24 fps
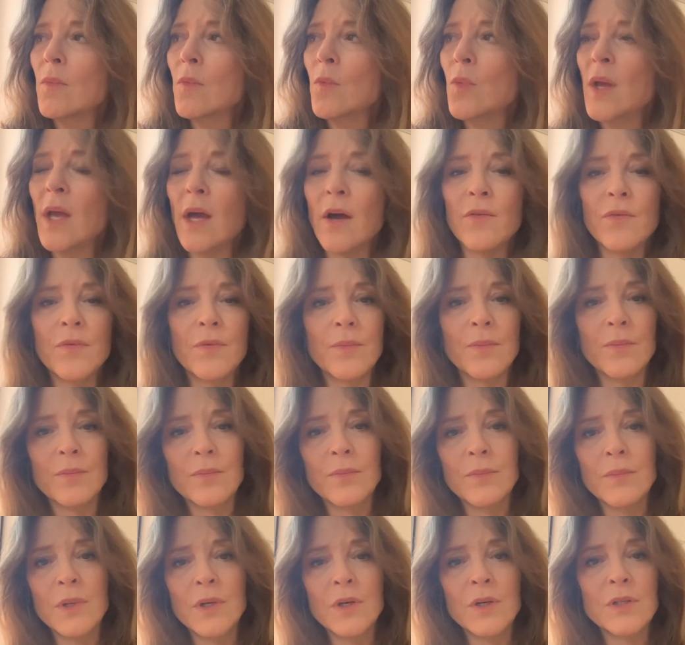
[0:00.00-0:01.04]
We have
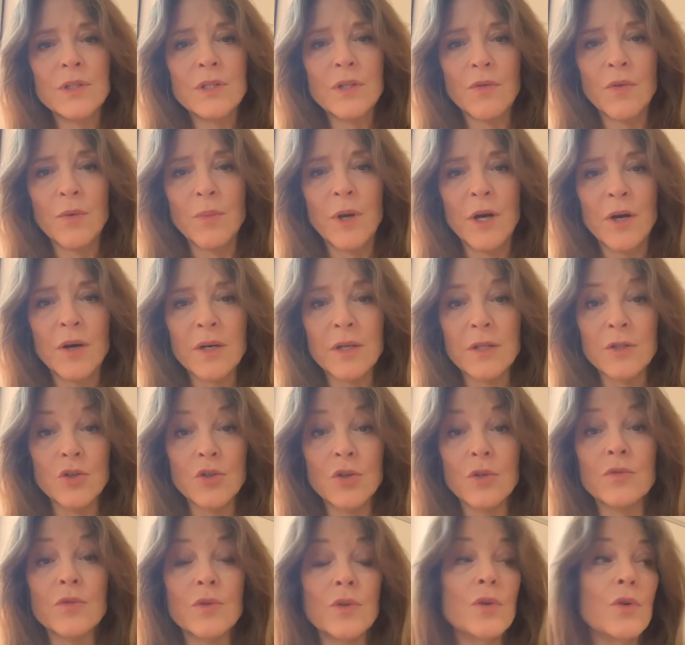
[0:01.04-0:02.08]
millions of American
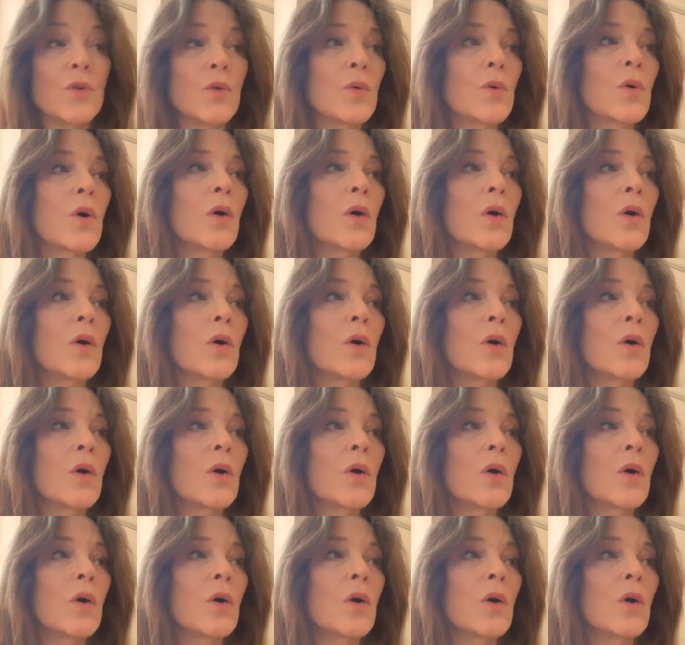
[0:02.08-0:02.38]
children who